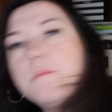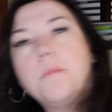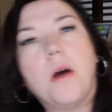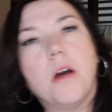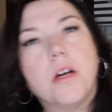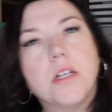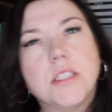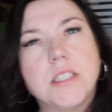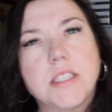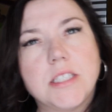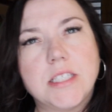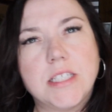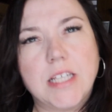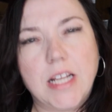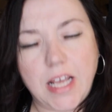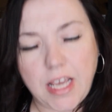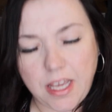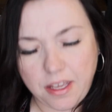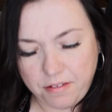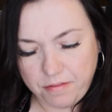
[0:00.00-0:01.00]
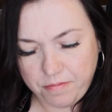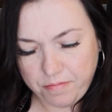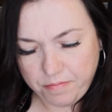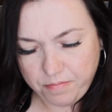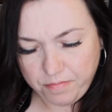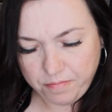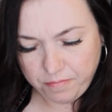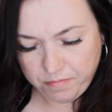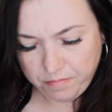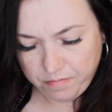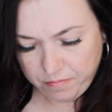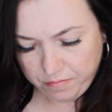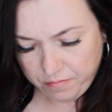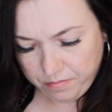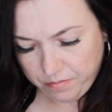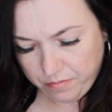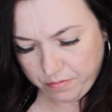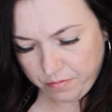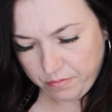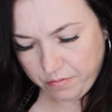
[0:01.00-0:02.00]
box today.
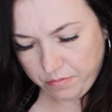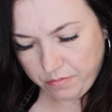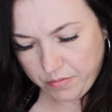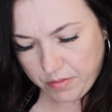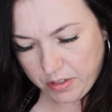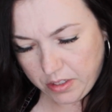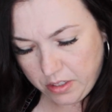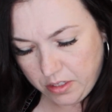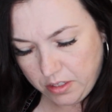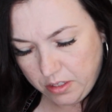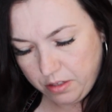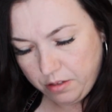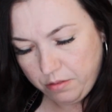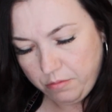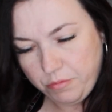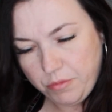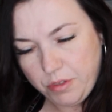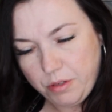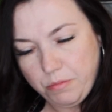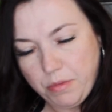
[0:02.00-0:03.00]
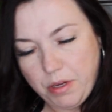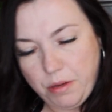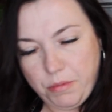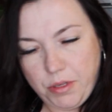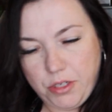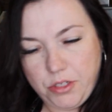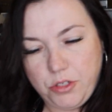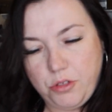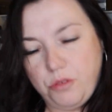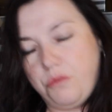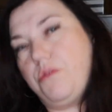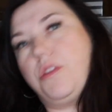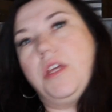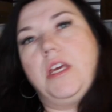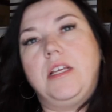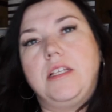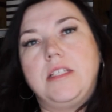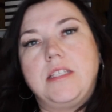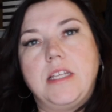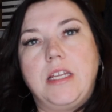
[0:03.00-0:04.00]
There might be two
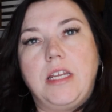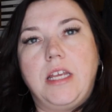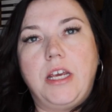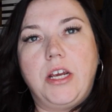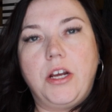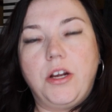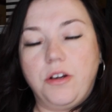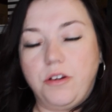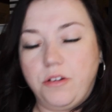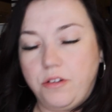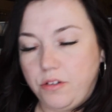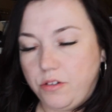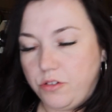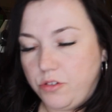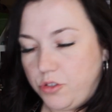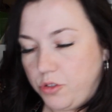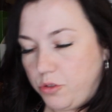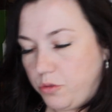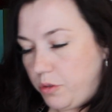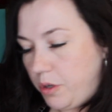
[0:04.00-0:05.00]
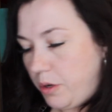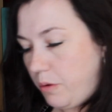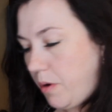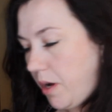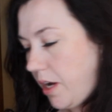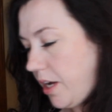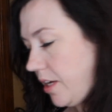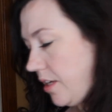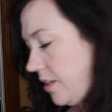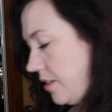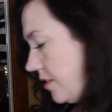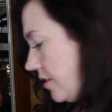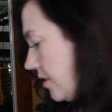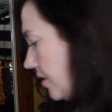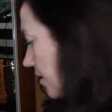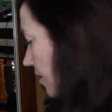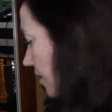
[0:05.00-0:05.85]
things in here, jewelry-wise.